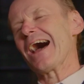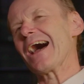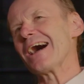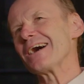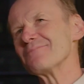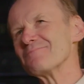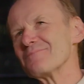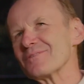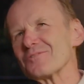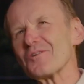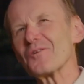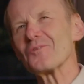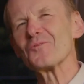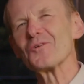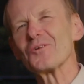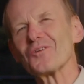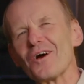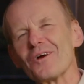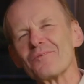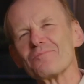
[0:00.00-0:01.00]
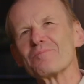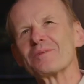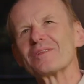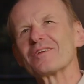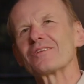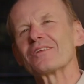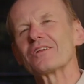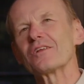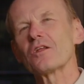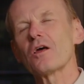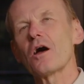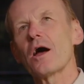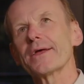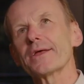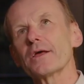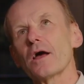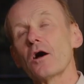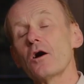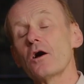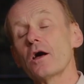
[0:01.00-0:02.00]
It's not a word I particularly
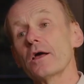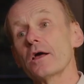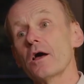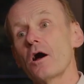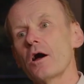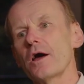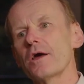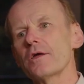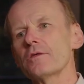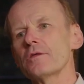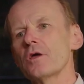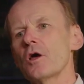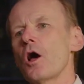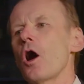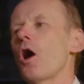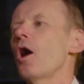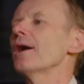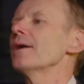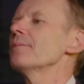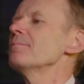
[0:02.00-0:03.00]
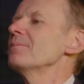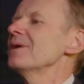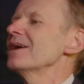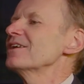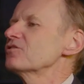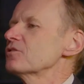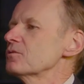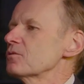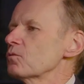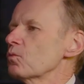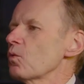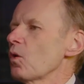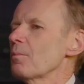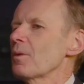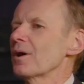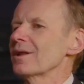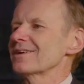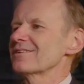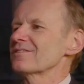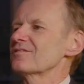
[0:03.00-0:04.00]
like. I imagine what
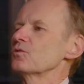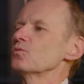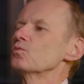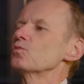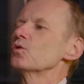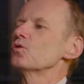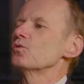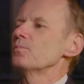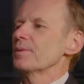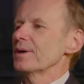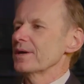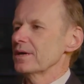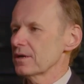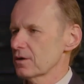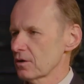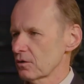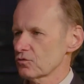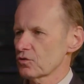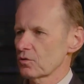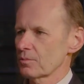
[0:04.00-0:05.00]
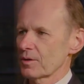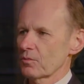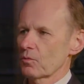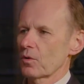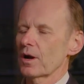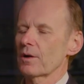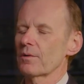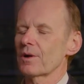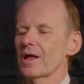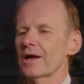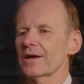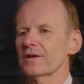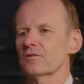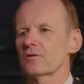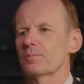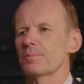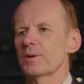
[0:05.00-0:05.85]
my legacy will be, and I'll talk about what I would like it to